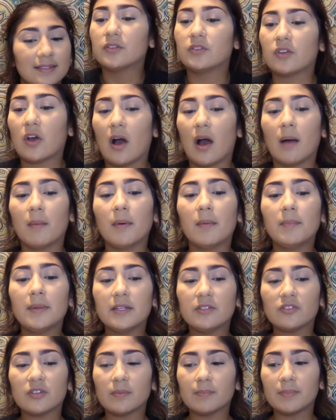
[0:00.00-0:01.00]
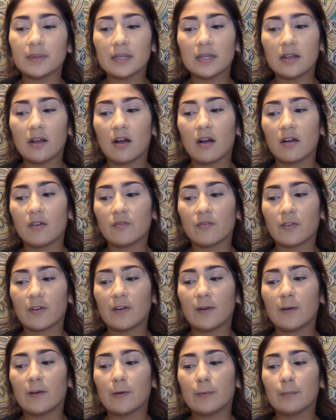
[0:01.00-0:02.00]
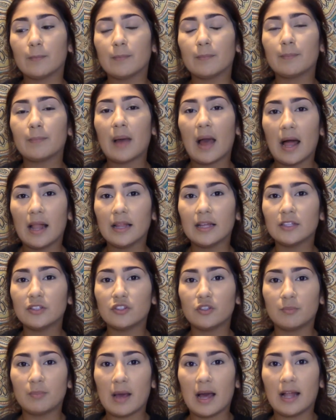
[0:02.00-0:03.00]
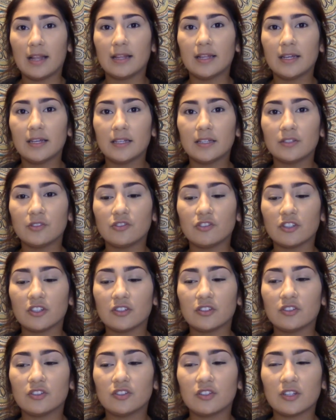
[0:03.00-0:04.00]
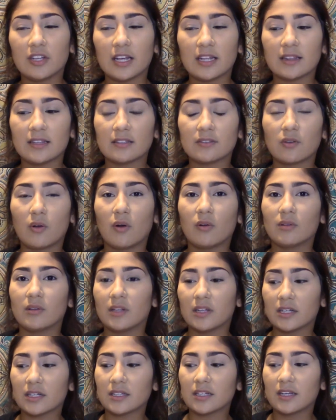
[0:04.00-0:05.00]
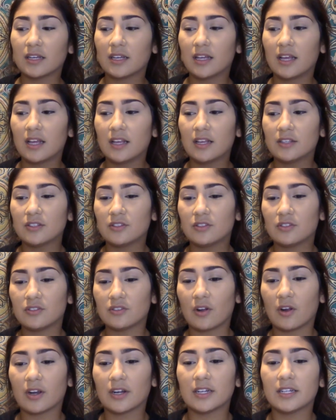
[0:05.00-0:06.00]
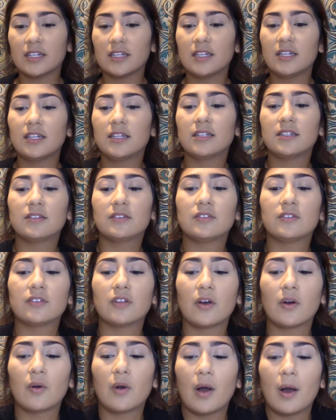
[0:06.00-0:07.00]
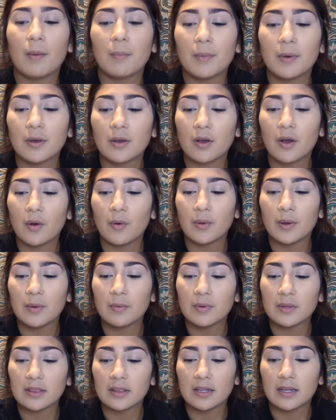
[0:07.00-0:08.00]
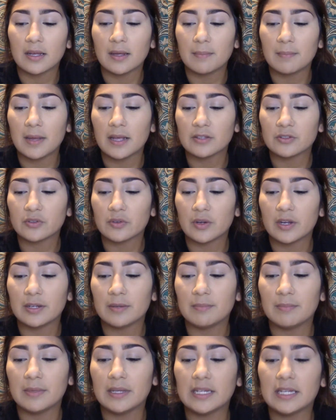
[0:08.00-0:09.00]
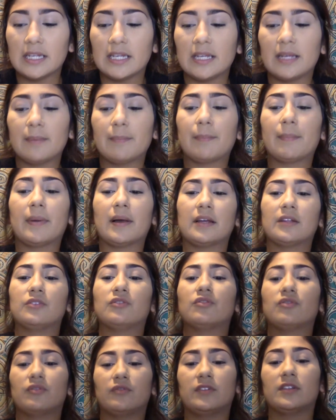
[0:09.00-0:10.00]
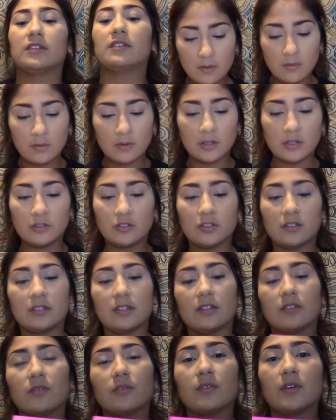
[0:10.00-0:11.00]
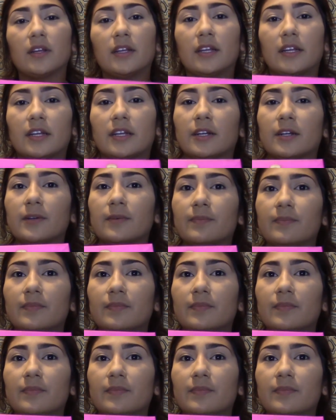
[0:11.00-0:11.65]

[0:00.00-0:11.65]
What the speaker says: So I'm gonna be jumping from palette to palette just to get this whole look started. So I'm gonna go in with the Masquerade Mini by Juvia's, which is this one right here.